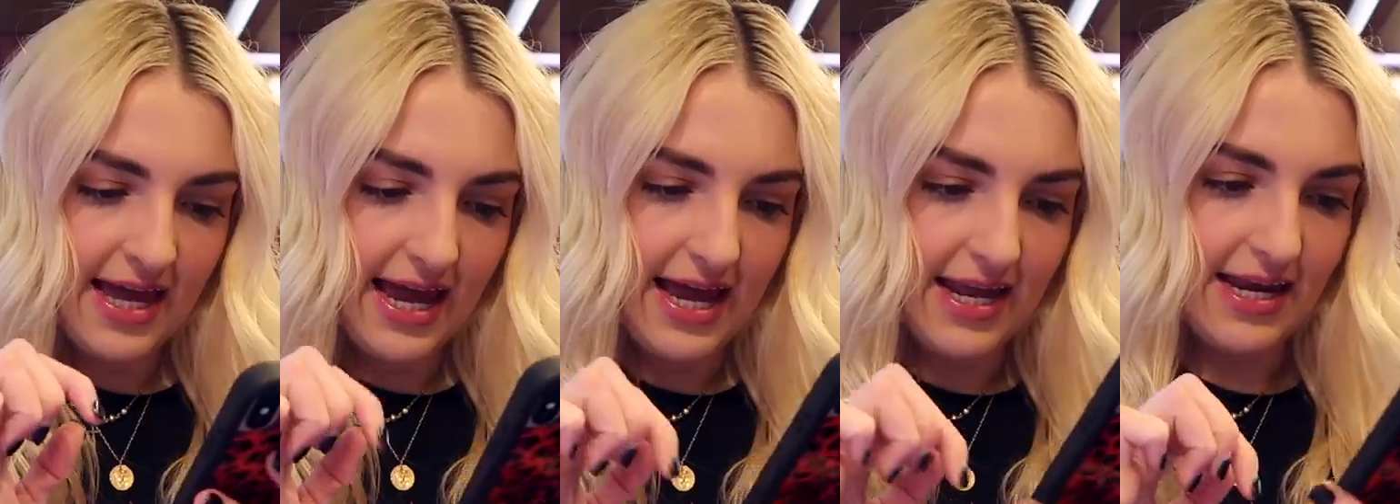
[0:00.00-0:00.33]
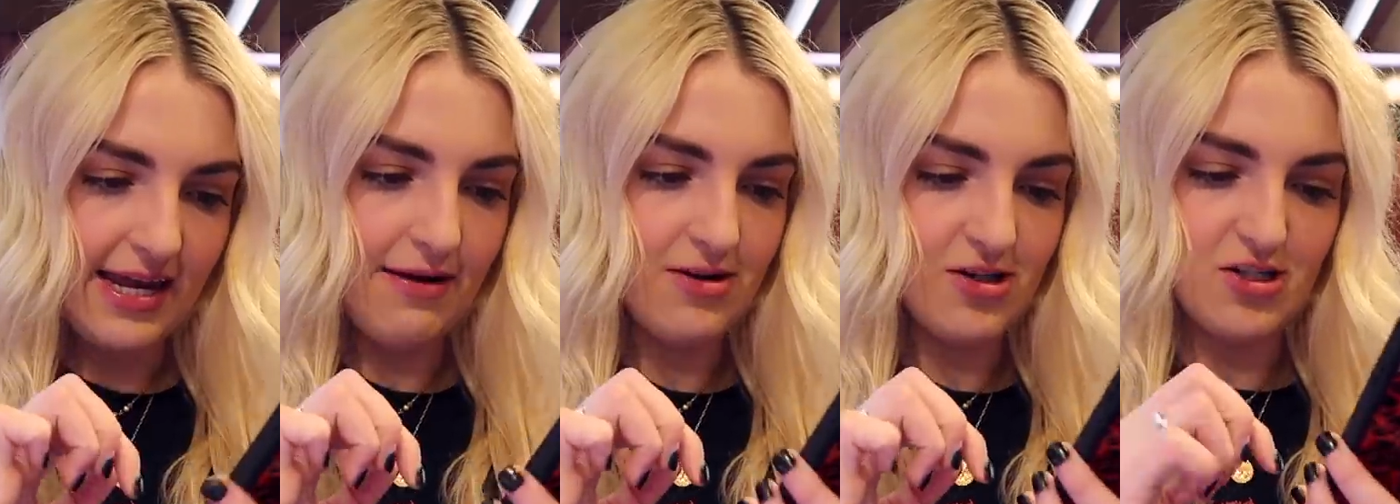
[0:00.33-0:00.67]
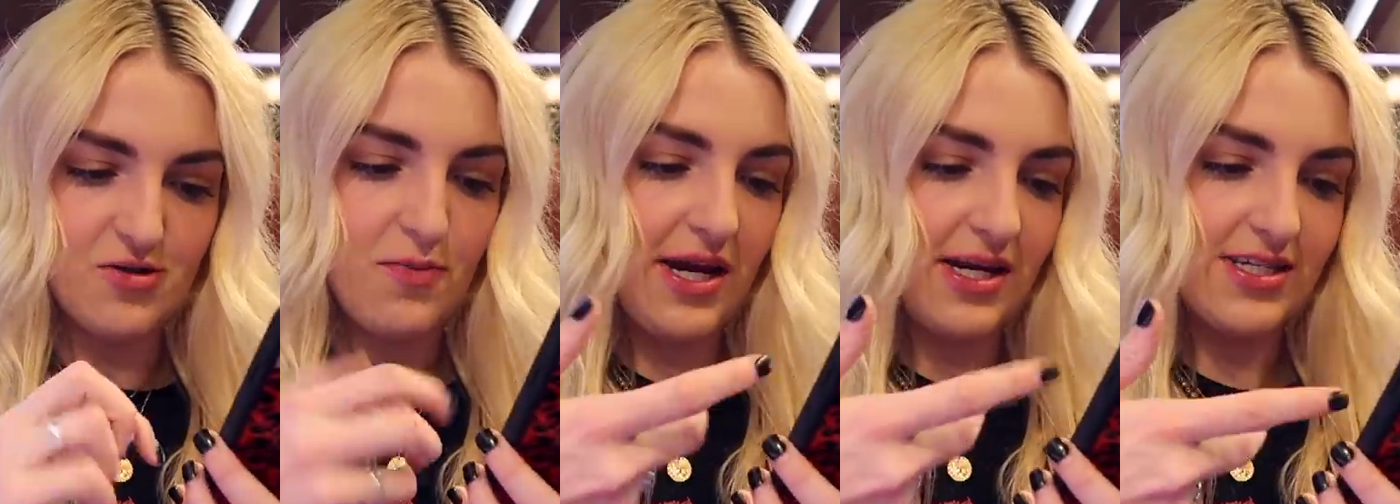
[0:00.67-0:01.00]
and it
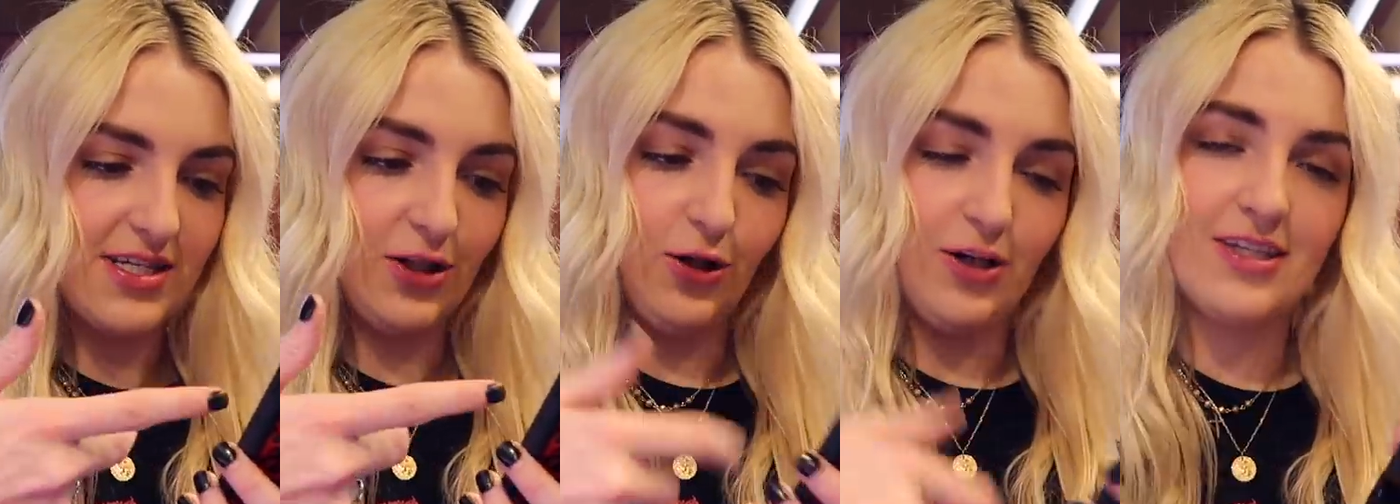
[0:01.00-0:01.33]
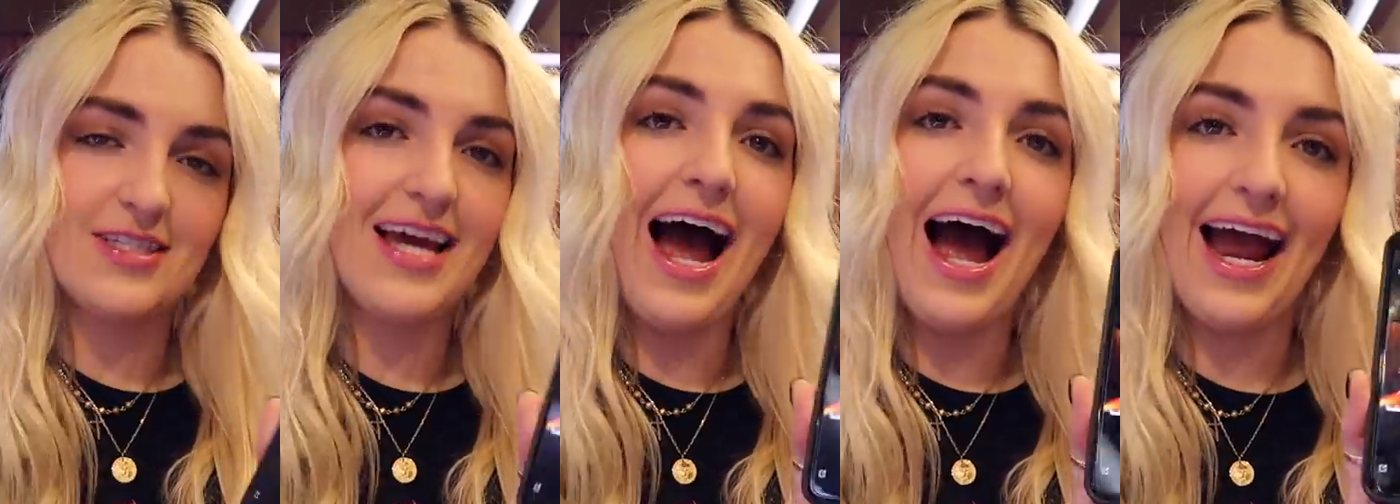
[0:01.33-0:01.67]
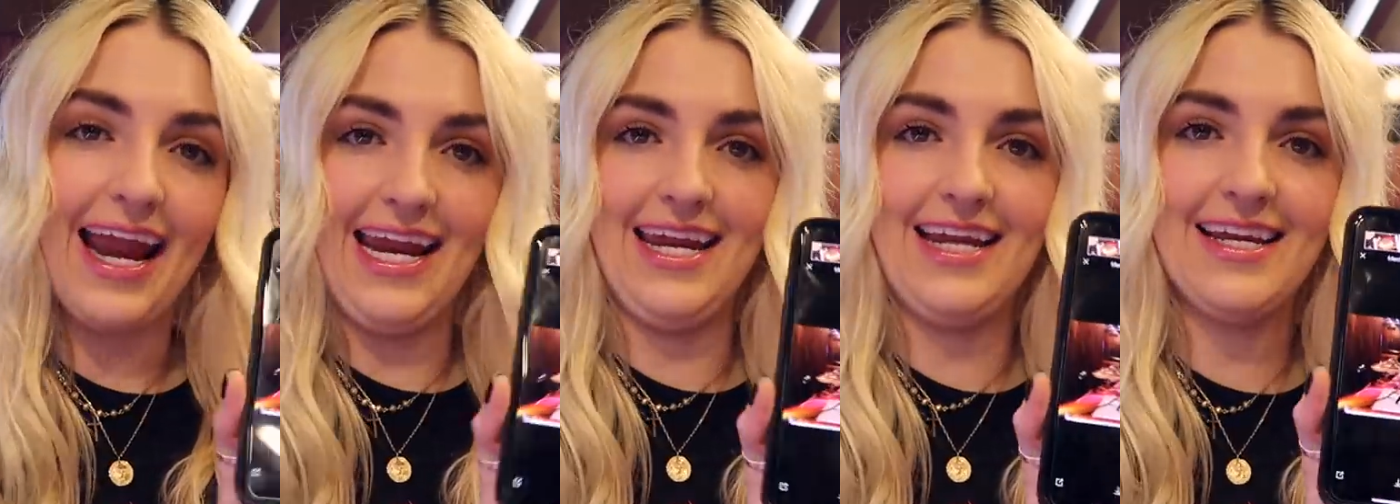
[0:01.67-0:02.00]
just makes it look
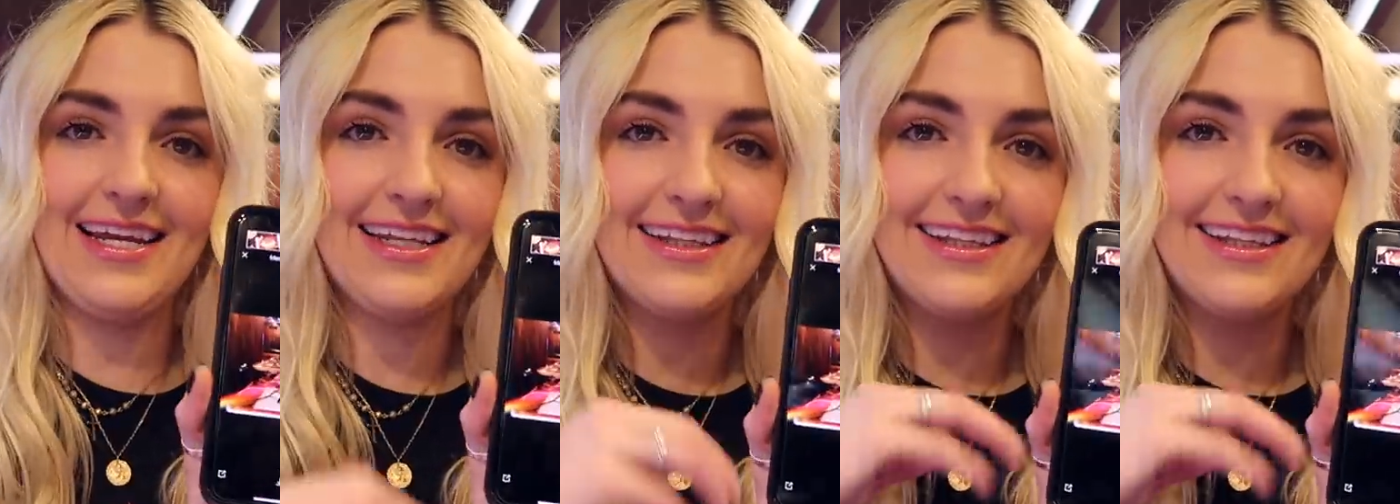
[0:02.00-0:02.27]
tight.